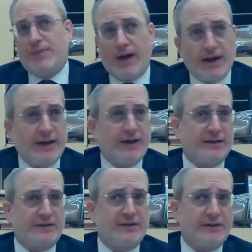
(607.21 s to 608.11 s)

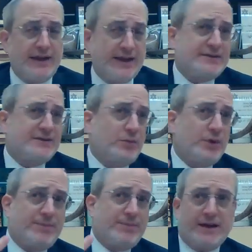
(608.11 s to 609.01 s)
But lest
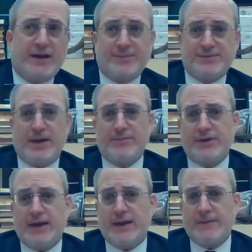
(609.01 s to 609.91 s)
we pick up
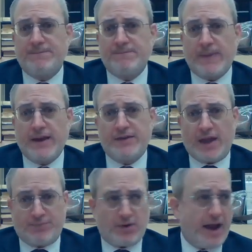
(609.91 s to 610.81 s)
something
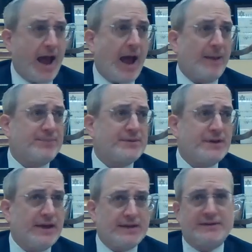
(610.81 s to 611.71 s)
that
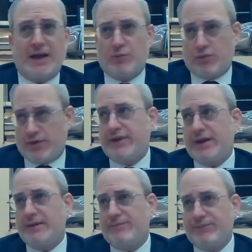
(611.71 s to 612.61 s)
perhaps is not
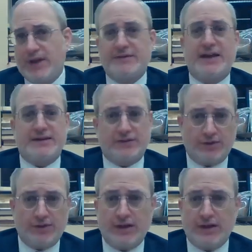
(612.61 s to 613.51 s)
worthy, is not
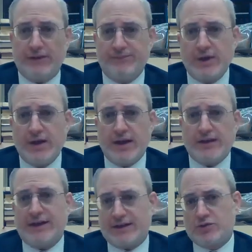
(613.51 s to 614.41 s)
sturdy enough,
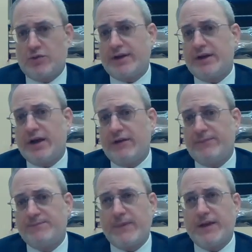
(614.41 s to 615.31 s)
is not strong
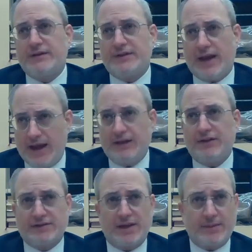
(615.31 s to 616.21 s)
enough to
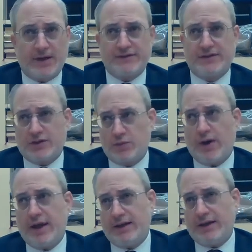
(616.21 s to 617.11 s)
handle something of such
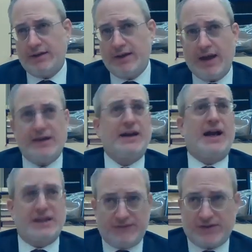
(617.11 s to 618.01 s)
weight, and
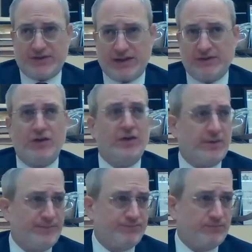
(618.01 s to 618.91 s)
has
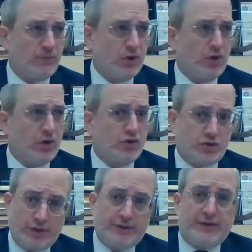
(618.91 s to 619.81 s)
v'shalom,
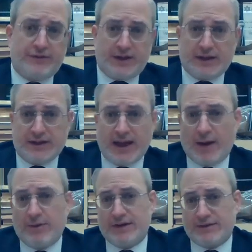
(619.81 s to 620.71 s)
should the
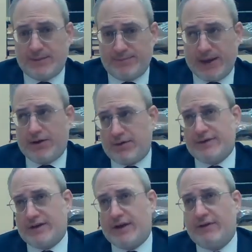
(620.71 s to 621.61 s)
carriers, the
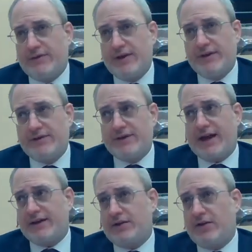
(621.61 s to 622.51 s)
bearers of the
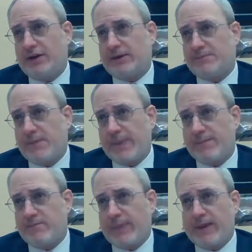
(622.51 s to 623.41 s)
Aron
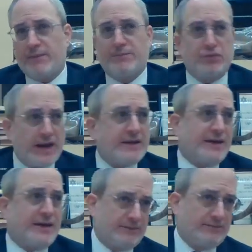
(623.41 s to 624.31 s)
break
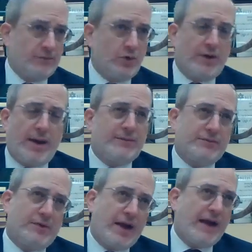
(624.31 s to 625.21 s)
it or
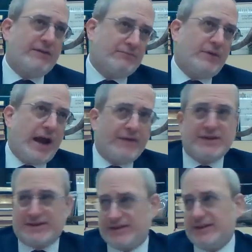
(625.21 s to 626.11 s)
have
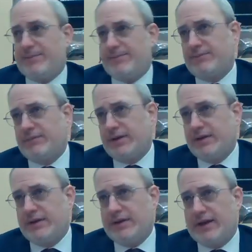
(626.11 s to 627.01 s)
it slip,
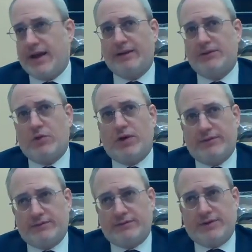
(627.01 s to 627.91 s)
and
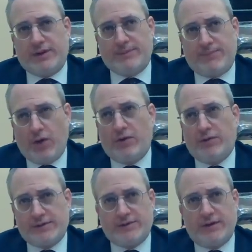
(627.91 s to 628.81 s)
or do the
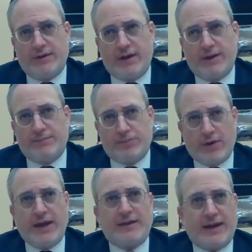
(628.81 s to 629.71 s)
poles
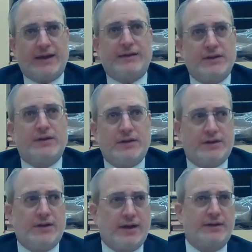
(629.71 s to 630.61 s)
break and
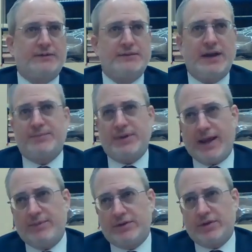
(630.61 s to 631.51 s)
not be
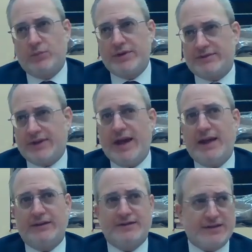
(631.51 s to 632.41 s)
able to
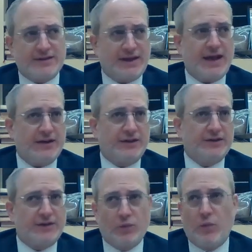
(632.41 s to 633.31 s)
sustain
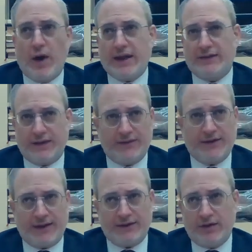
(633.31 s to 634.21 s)
under the weight of
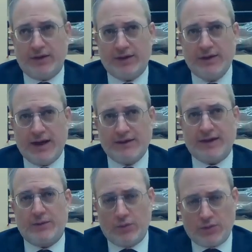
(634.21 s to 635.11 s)
the Aron, and
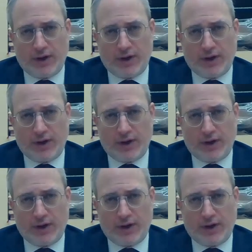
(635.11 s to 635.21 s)
that